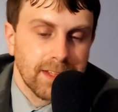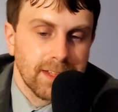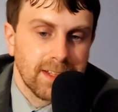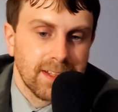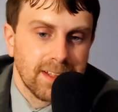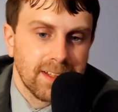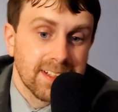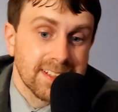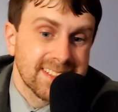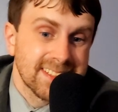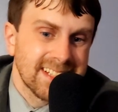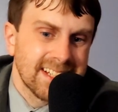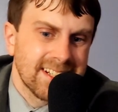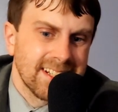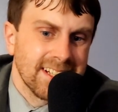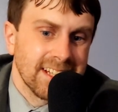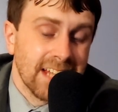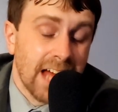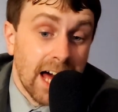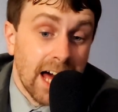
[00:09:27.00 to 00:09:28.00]
that's not a
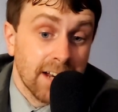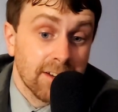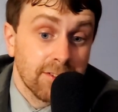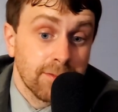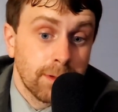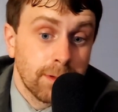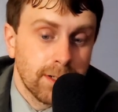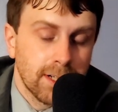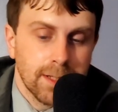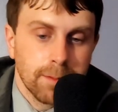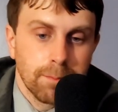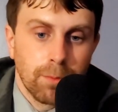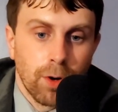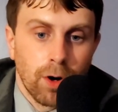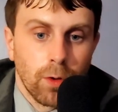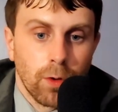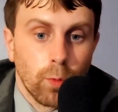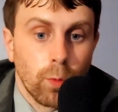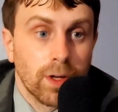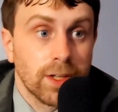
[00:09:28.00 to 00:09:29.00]
lot of money,
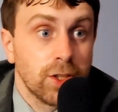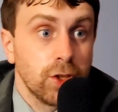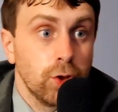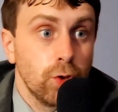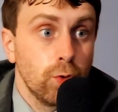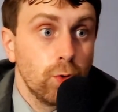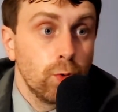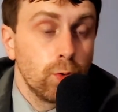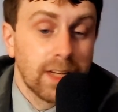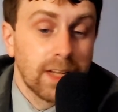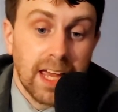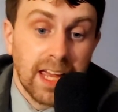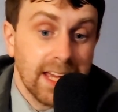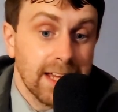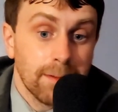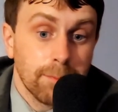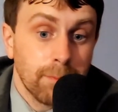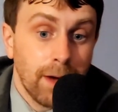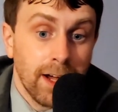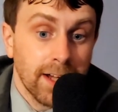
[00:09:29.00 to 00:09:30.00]
but when you
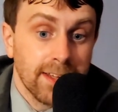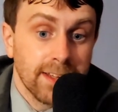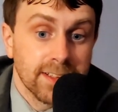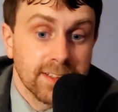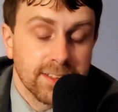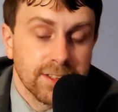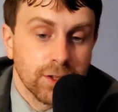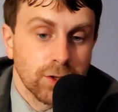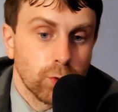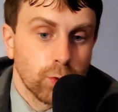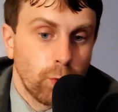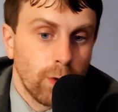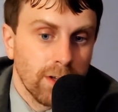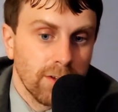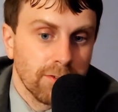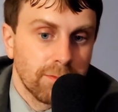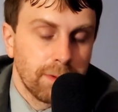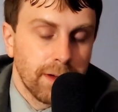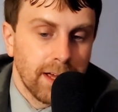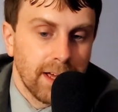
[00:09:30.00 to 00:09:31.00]
can't buy this in a
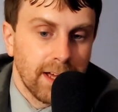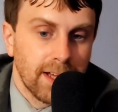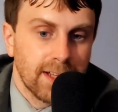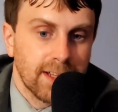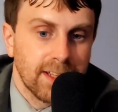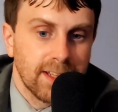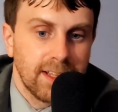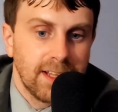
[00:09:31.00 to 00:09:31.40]
12-pack,